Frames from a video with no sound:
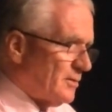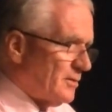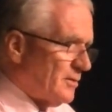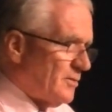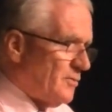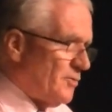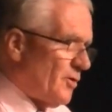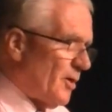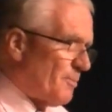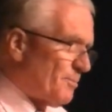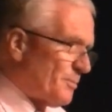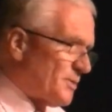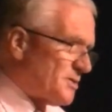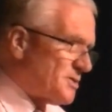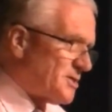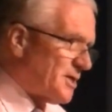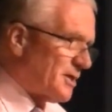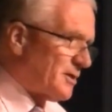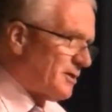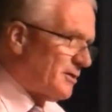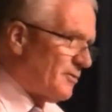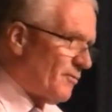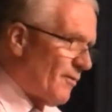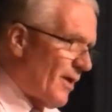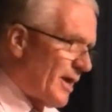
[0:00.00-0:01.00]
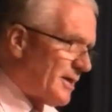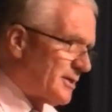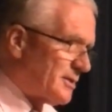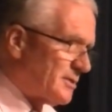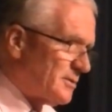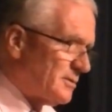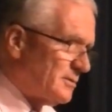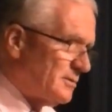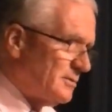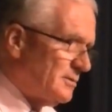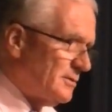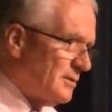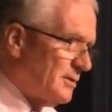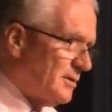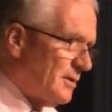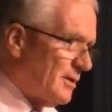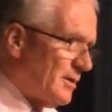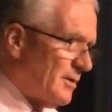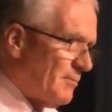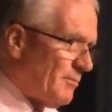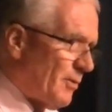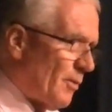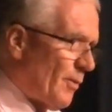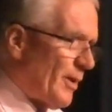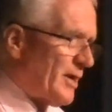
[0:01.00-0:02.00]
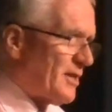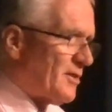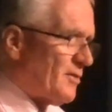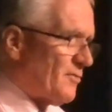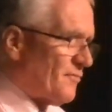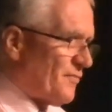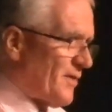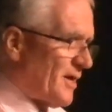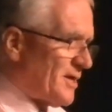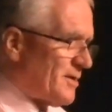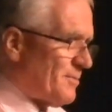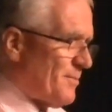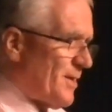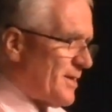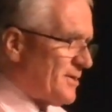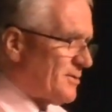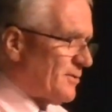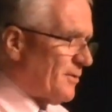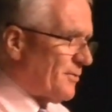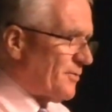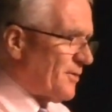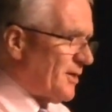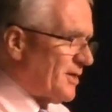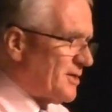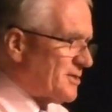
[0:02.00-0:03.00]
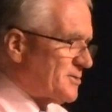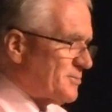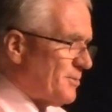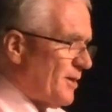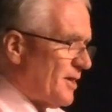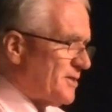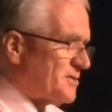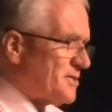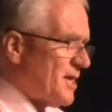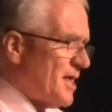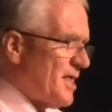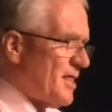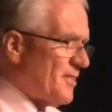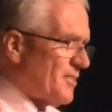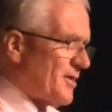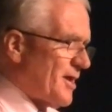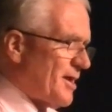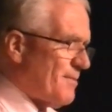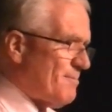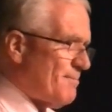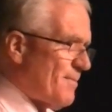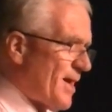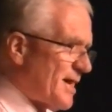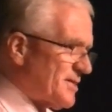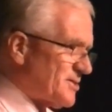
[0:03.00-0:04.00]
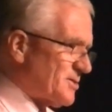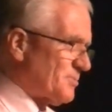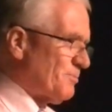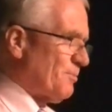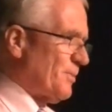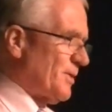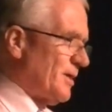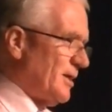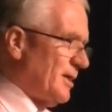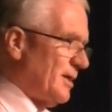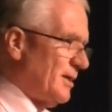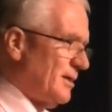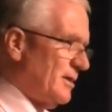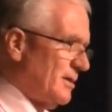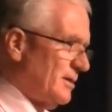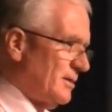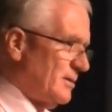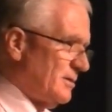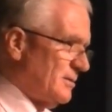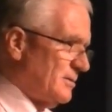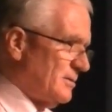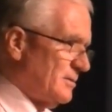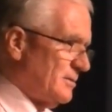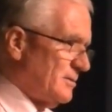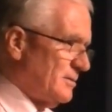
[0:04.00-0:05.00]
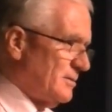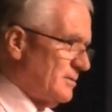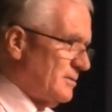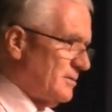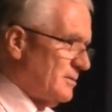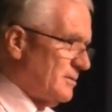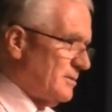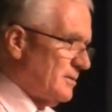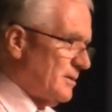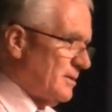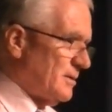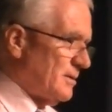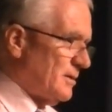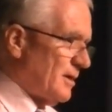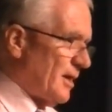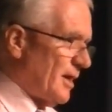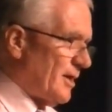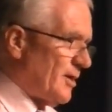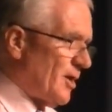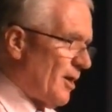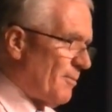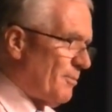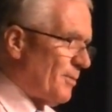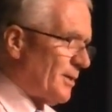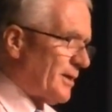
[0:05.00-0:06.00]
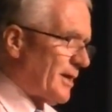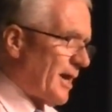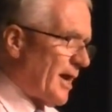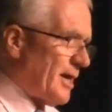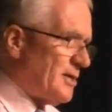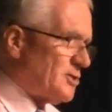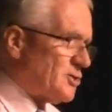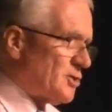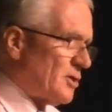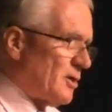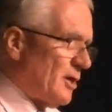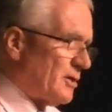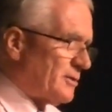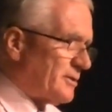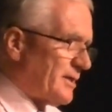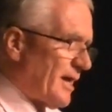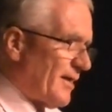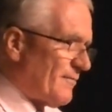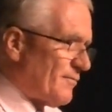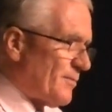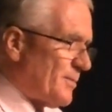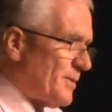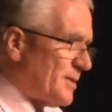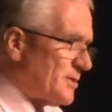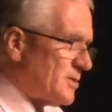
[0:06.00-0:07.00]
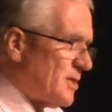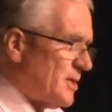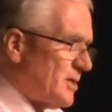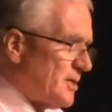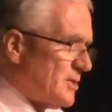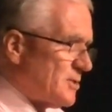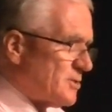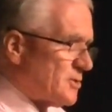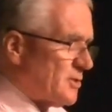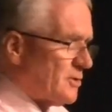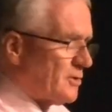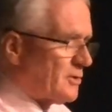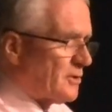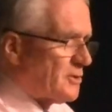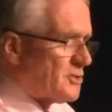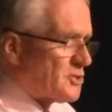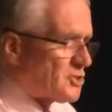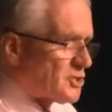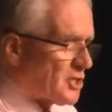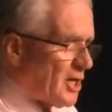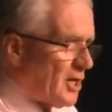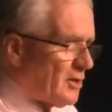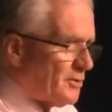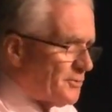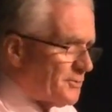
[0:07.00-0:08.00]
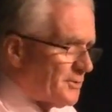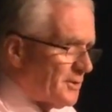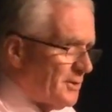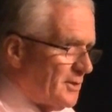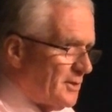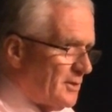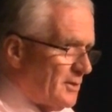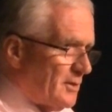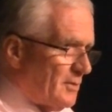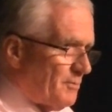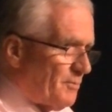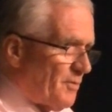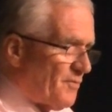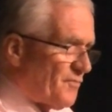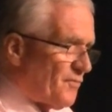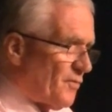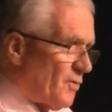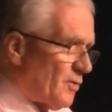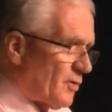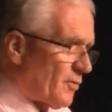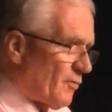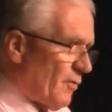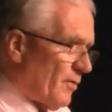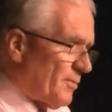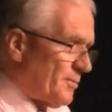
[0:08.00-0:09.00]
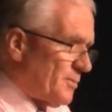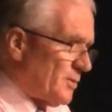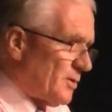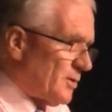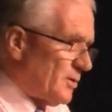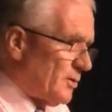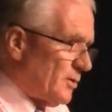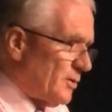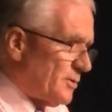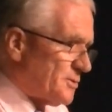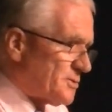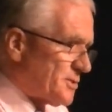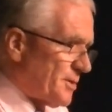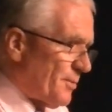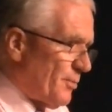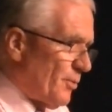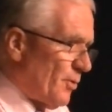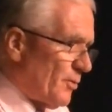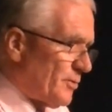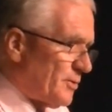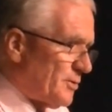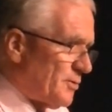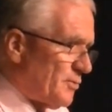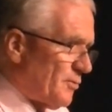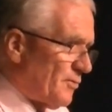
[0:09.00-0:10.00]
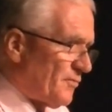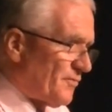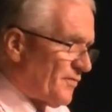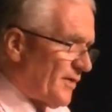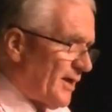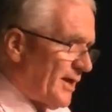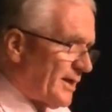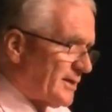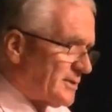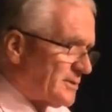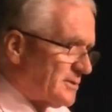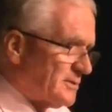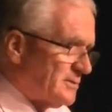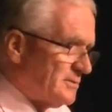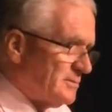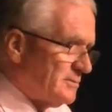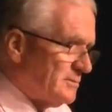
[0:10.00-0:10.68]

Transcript: not particularly radical, but one of the fundamental things was there must be an obligation on government to consult before criminal laws are brought into effect.